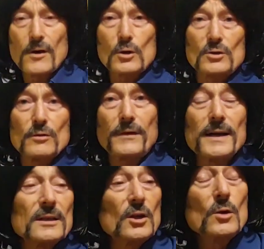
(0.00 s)
to
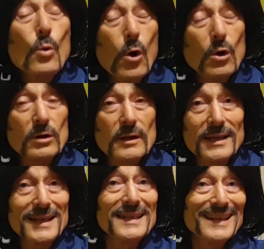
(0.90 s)
find the work
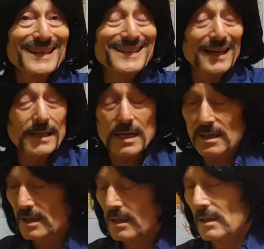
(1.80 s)
in Italy,